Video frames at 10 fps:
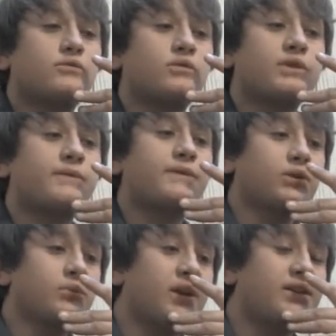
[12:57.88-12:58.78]
With
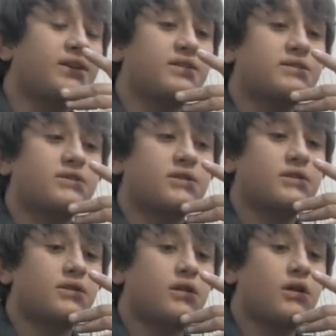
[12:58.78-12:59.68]
filmmaking,
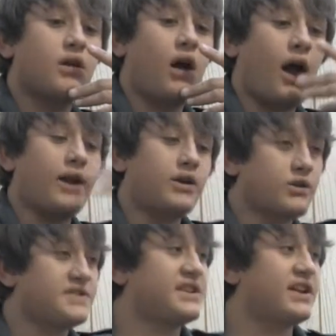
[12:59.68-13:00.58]
I
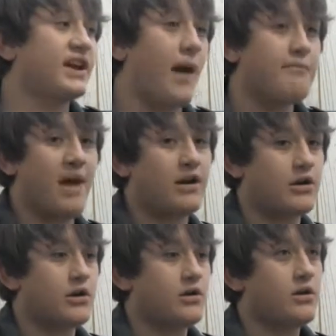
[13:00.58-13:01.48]
noticed that I got
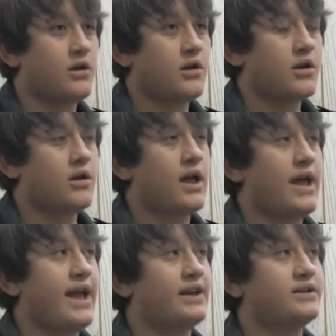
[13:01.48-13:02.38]
better.
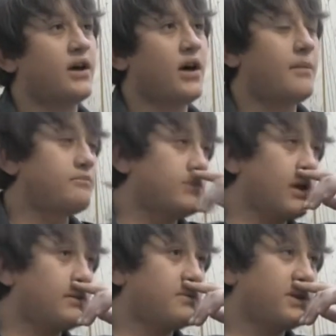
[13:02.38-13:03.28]
And
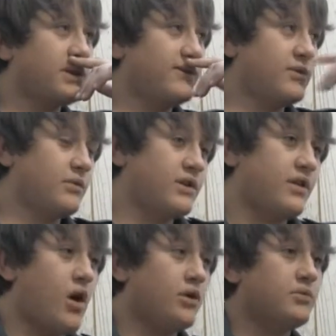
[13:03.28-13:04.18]
even with
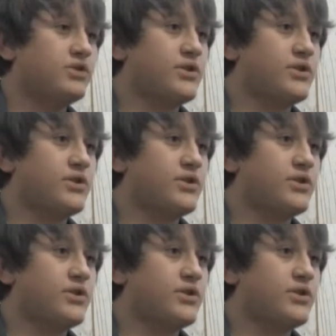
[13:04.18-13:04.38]
Hollywood